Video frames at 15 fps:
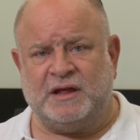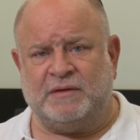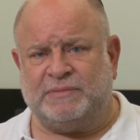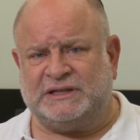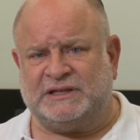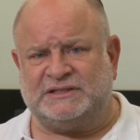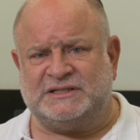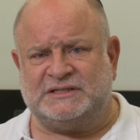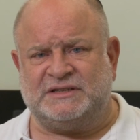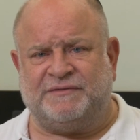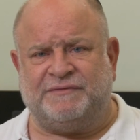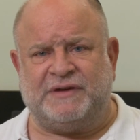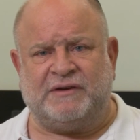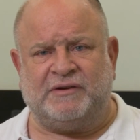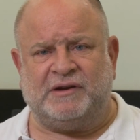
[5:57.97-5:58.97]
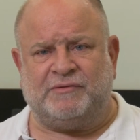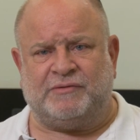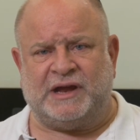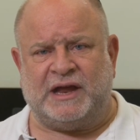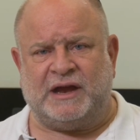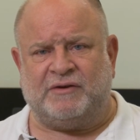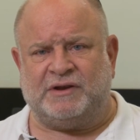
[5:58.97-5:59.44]
But this is a very
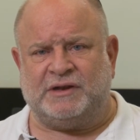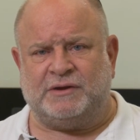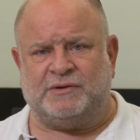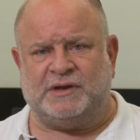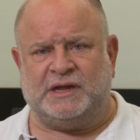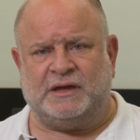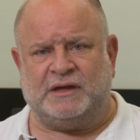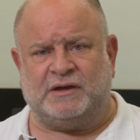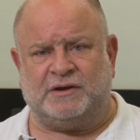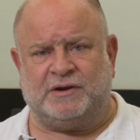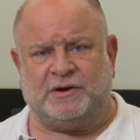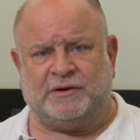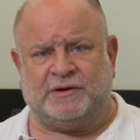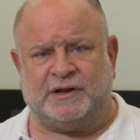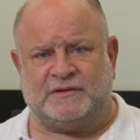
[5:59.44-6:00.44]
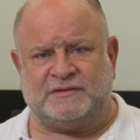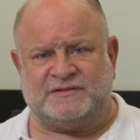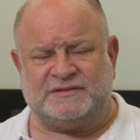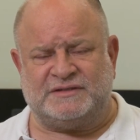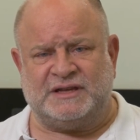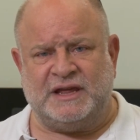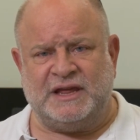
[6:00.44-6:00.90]
rare and unique
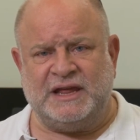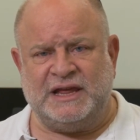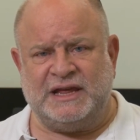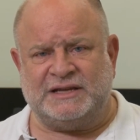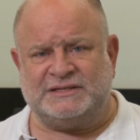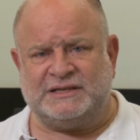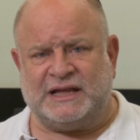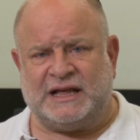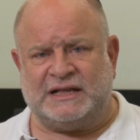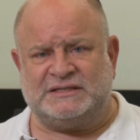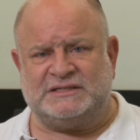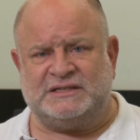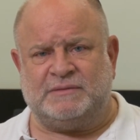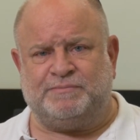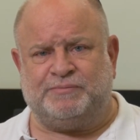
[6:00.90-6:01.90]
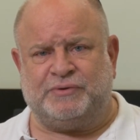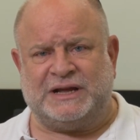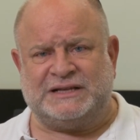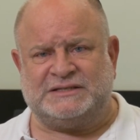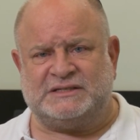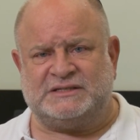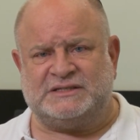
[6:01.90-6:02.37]
occurrence. His constant
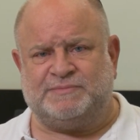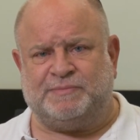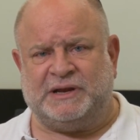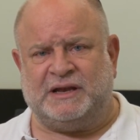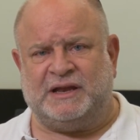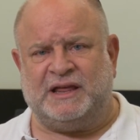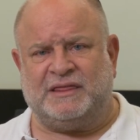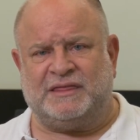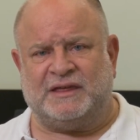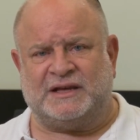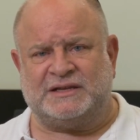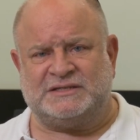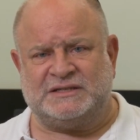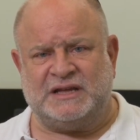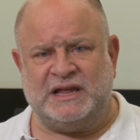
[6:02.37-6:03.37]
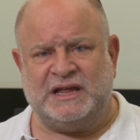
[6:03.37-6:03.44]
presence beneath us